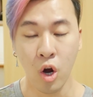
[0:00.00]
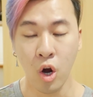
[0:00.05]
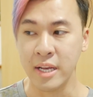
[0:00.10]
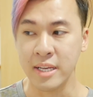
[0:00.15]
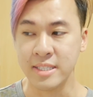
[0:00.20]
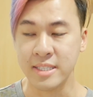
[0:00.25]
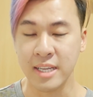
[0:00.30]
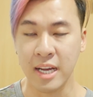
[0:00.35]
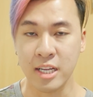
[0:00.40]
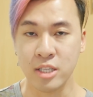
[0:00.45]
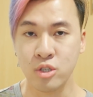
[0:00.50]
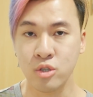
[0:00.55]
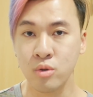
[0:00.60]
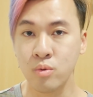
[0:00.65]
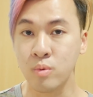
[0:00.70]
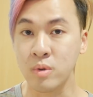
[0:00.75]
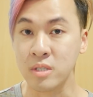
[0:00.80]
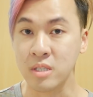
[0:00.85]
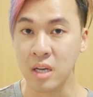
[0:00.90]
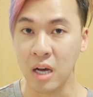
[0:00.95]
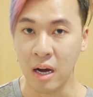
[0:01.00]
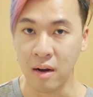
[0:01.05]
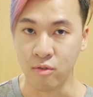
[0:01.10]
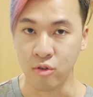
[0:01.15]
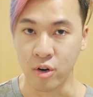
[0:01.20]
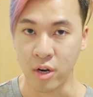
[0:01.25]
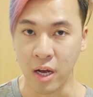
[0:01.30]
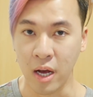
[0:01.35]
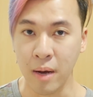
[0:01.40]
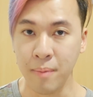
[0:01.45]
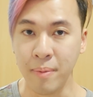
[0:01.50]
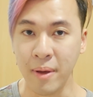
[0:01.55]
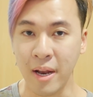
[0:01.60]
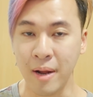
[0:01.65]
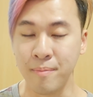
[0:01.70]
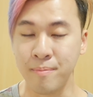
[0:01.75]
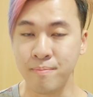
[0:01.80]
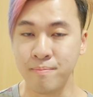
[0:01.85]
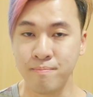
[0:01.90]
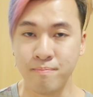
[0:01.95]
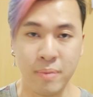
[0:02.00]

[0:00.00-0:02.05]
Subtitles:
His tattoo was covered up, and